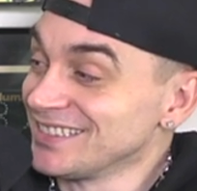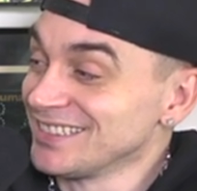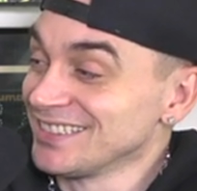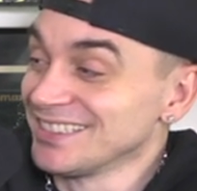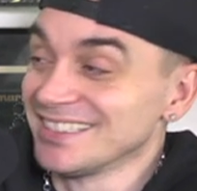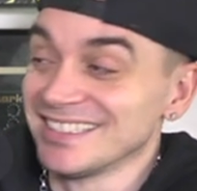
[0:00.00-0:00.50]

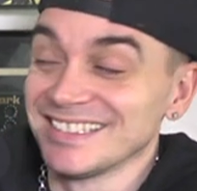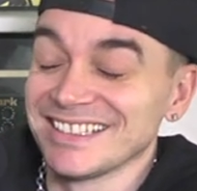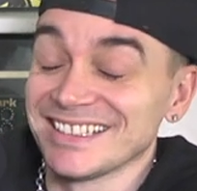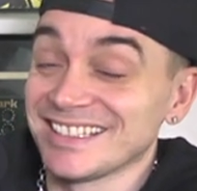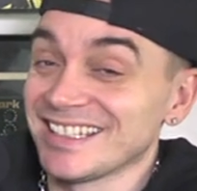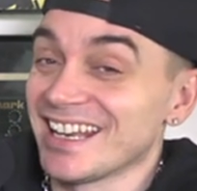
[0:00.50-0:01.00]

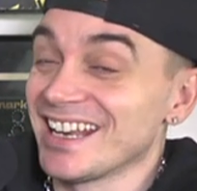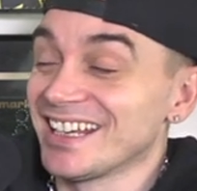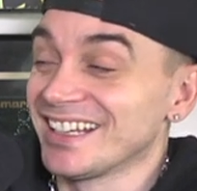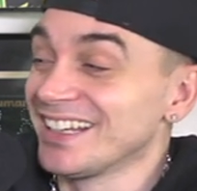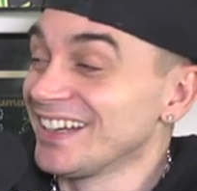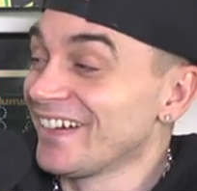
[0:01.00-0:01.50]

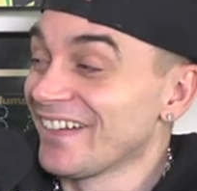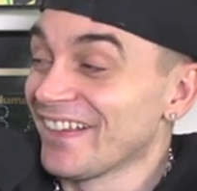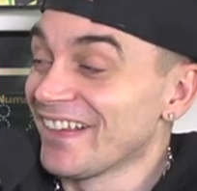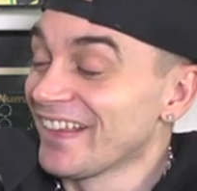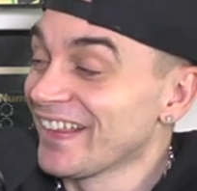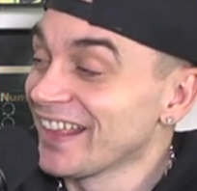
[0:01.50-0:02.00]

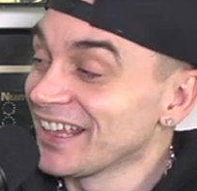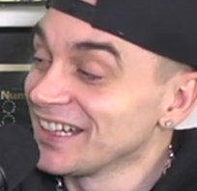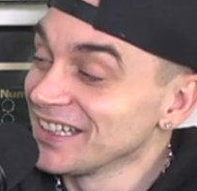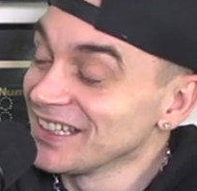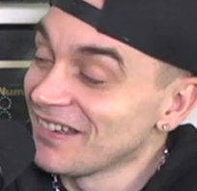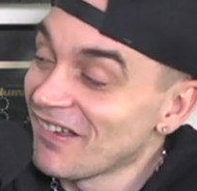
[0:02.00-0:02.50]

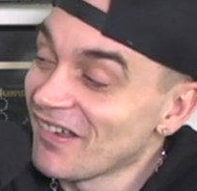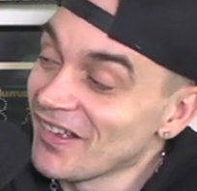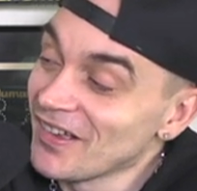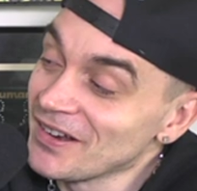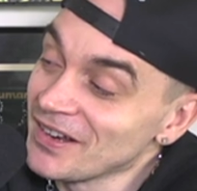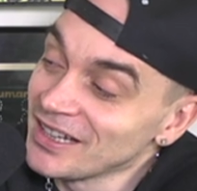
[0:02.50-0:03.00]

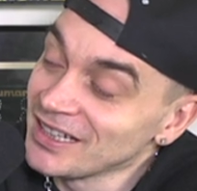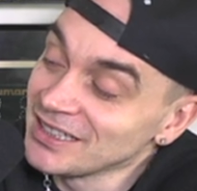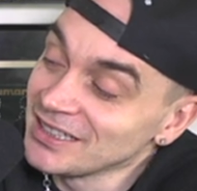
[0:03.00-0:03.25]
No words are spoken by the person on screen.